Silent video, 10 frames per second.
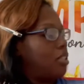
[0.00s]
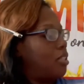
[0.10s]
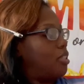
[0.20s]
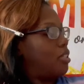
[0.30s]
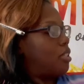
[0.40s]

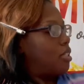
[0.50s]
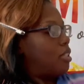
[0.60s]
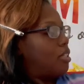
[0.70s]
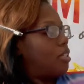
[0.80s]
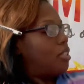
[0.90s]
Yeah.
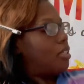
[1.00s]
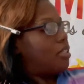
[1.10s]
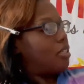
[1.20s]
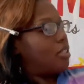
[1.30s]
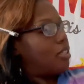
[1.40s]

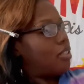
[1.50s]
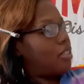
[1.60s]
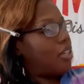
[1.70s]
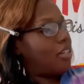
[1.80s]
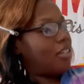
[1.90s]
I believe
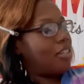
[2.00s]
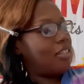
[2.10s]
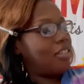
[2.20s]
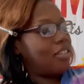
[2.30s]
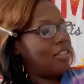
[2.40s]
yeah.
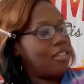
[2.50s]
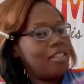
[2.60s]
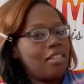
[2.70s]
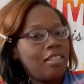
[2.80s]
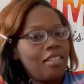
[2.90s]
I in my
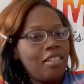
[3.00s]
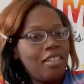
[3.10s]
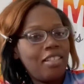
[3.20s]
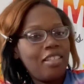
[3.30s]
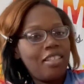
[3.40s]
platoons.
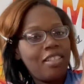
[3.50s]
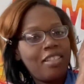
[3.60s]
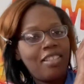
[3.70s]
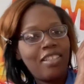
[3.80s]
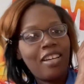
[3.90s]

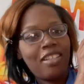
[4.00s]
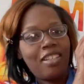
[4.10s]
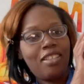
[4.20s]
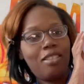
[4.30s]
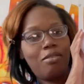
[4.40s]
I
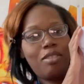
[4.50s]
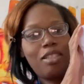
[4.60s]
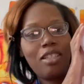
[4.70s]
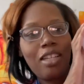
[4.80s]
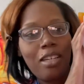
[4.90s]
thought this was
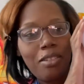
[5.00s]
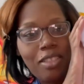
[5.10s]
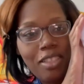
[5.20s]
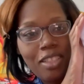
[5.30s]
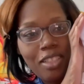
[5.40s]
hilarious